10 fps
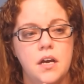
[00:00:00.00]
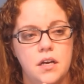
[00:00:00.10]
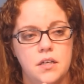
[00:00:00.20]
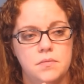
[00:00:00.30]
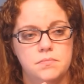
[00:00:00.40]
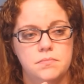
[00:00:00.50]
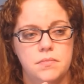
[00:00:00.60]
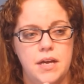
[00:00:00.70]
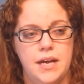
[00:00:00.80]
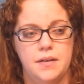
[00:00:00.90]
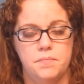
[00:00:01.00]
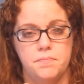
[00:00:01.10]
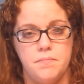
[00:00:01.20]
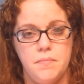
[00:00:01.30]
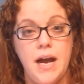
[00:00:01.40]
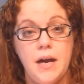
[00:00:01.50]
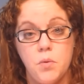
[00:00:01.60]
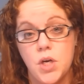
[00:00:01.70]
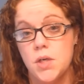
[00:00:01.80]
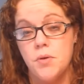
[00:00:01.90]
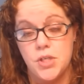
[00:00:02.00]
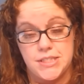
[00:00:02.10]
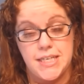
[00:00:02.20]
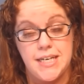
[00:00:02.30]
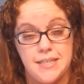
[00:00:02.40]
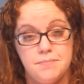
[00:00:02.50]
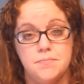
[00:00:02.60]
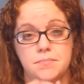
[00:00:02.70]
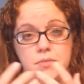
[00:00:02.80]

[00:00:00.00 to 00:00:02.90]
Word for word: Um, I, I worked part time.